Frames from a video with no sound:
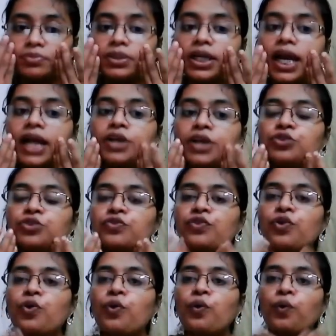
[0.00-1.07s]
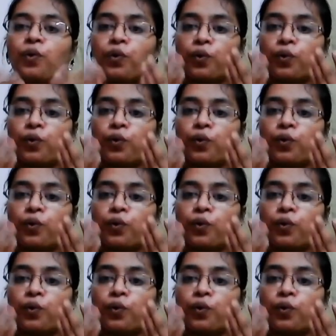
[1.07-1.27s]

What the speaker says: began to flow.